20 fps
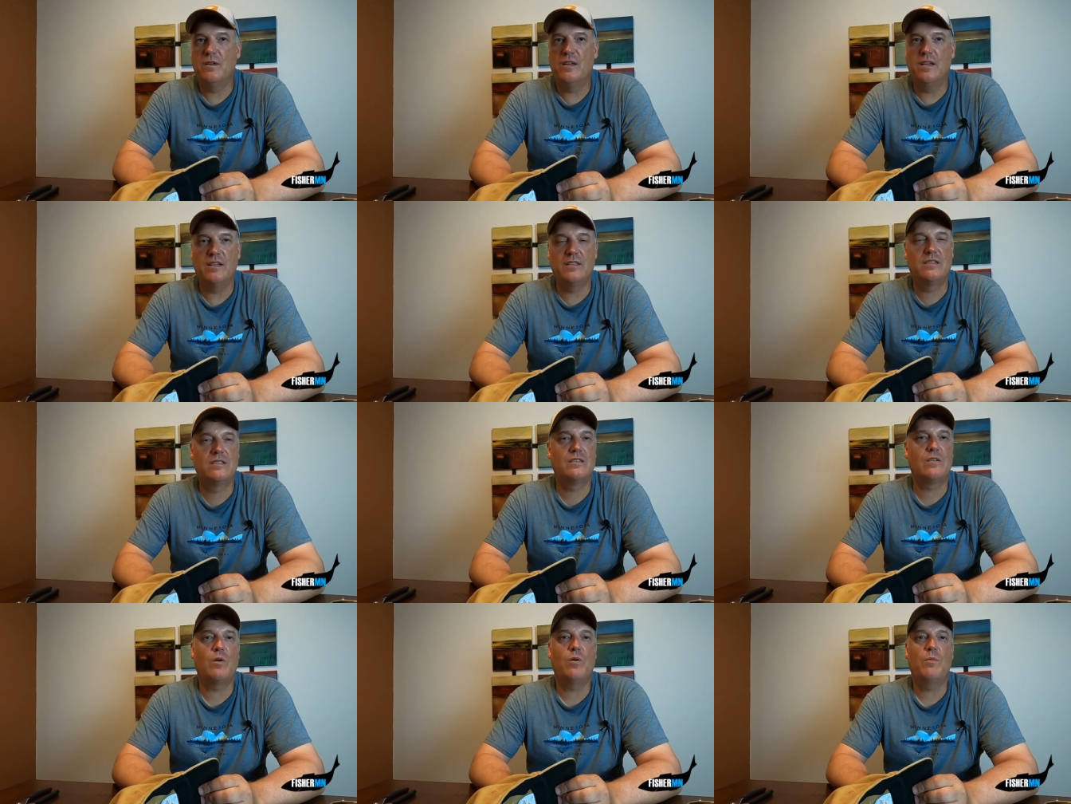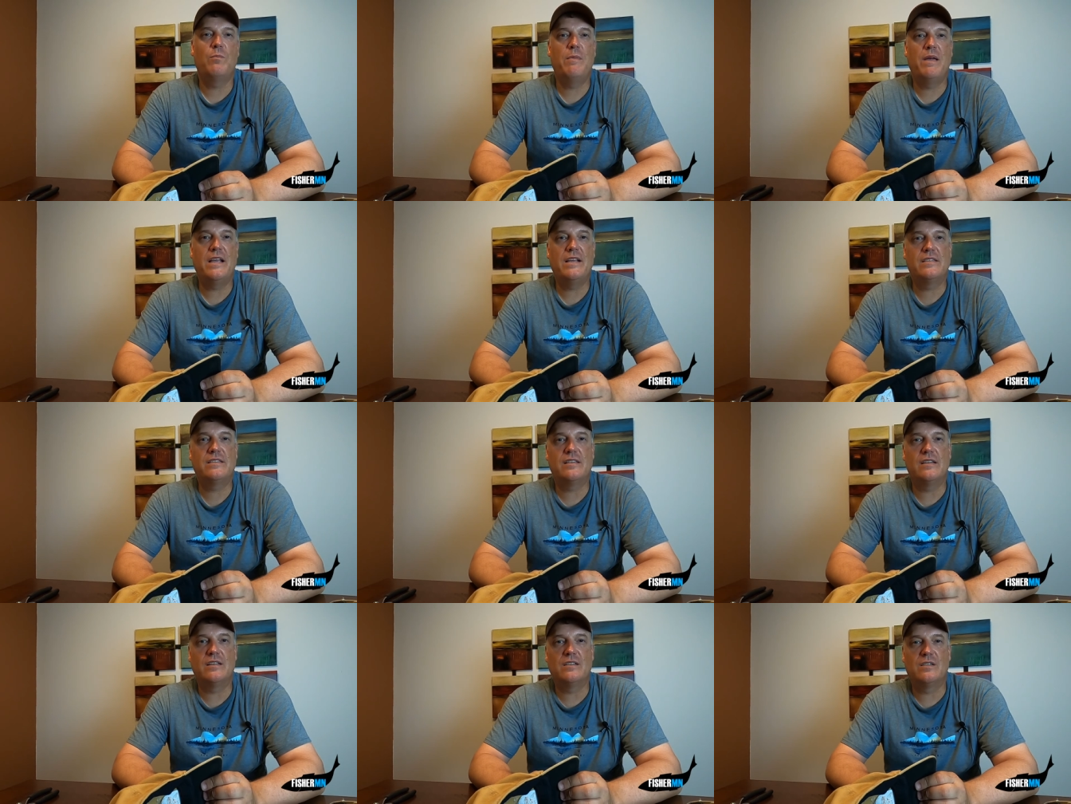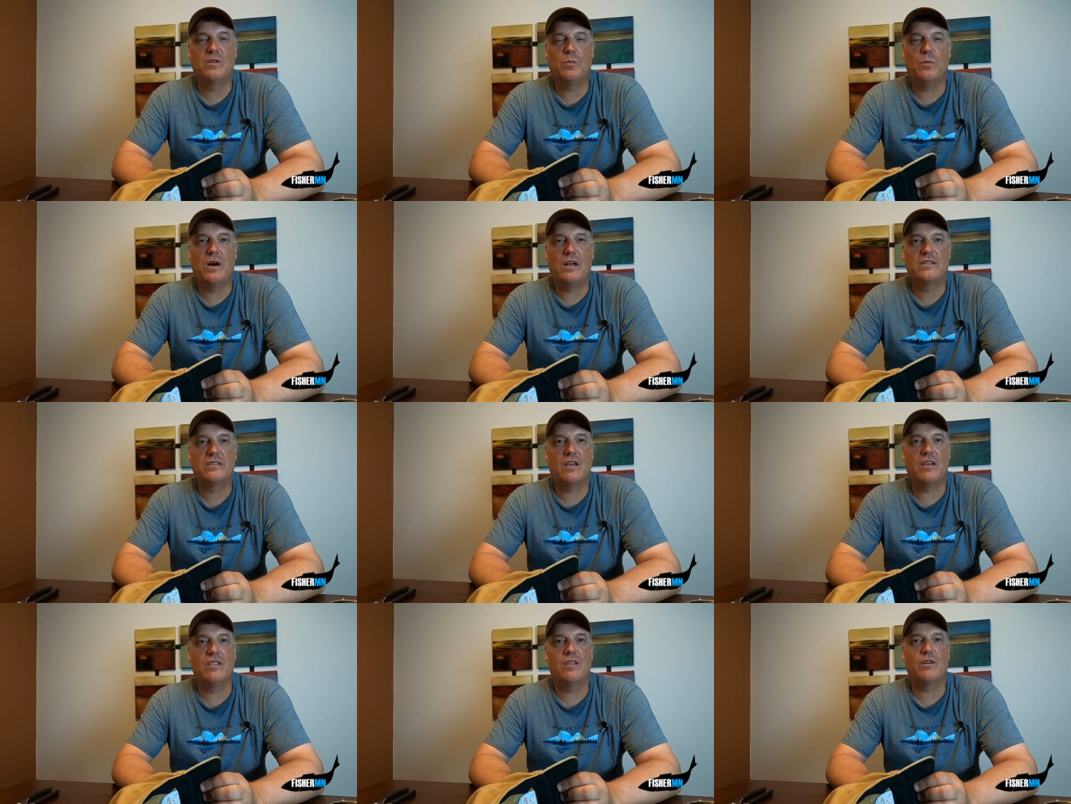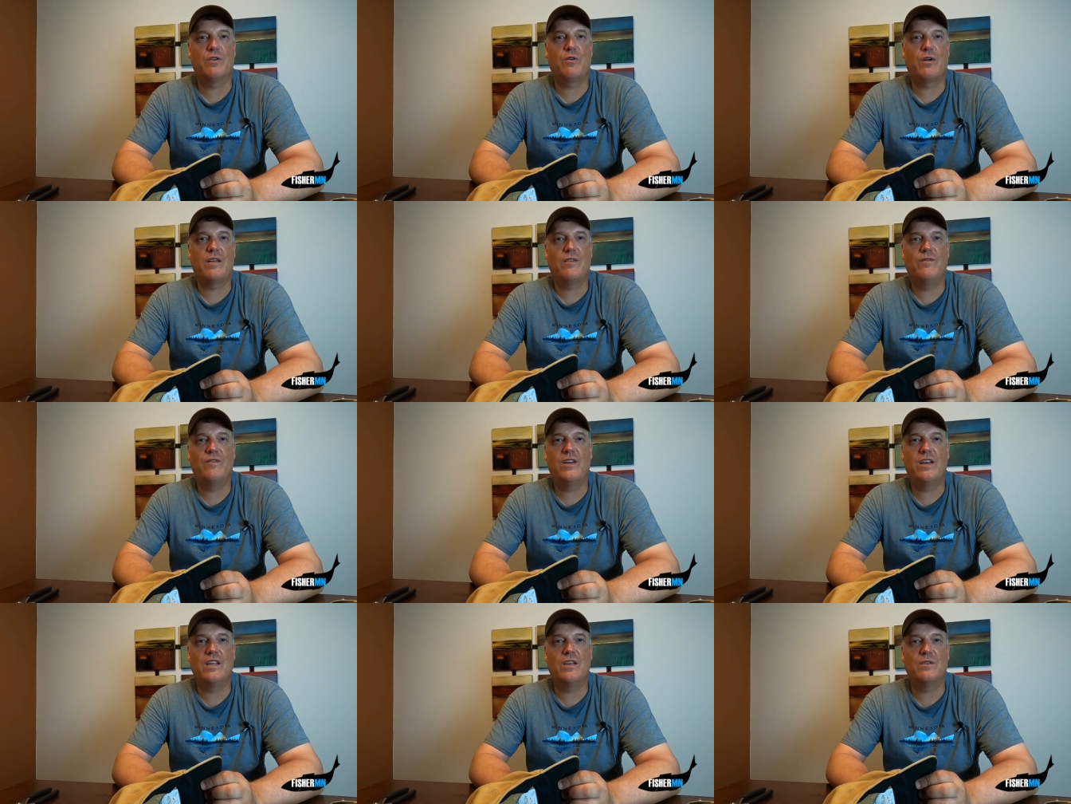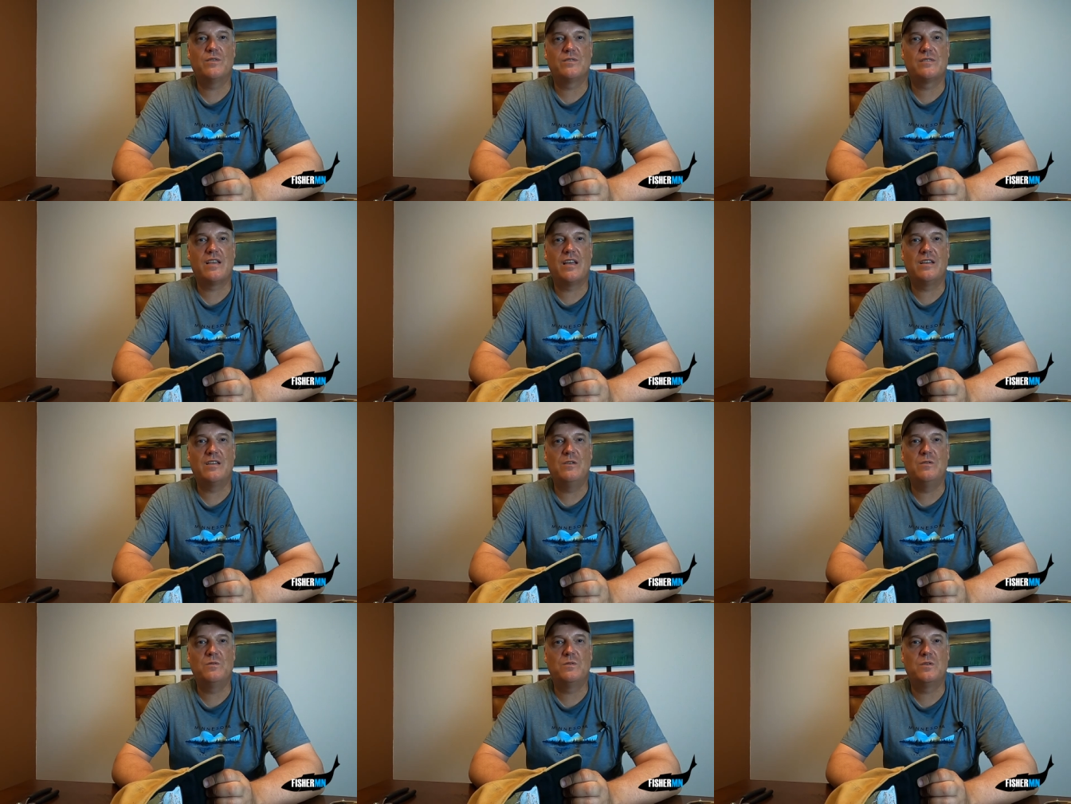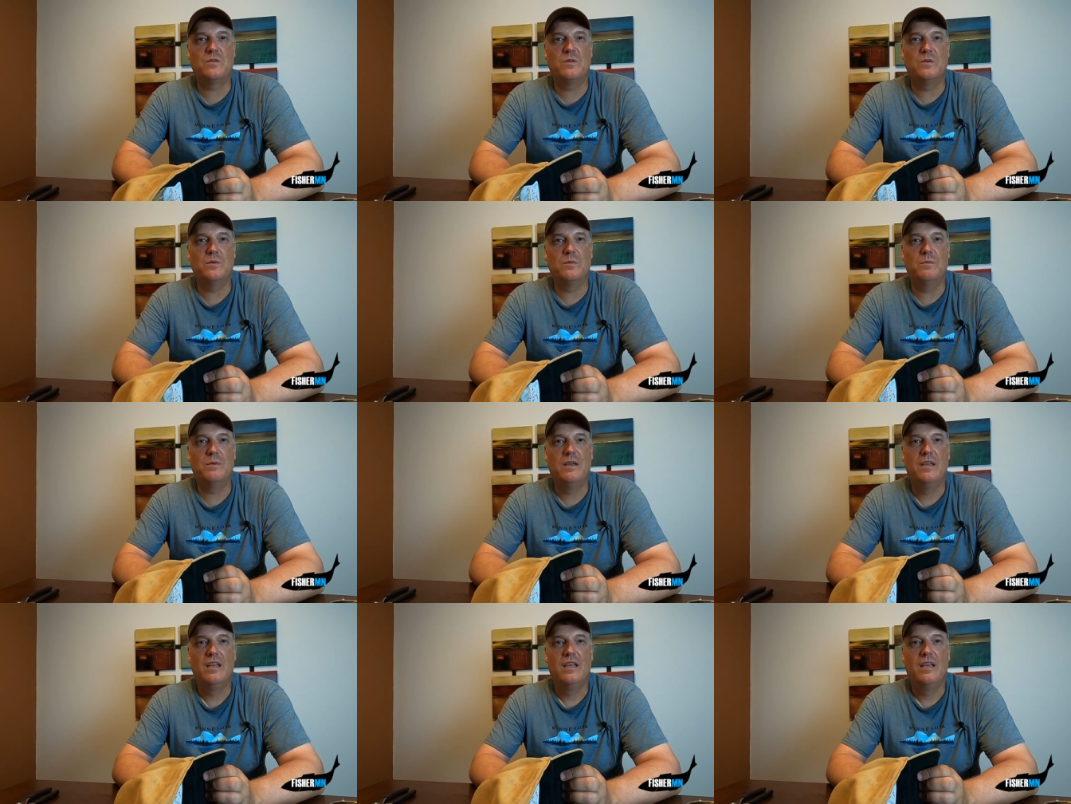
It's so amazing to watch all the great videos on YouTube.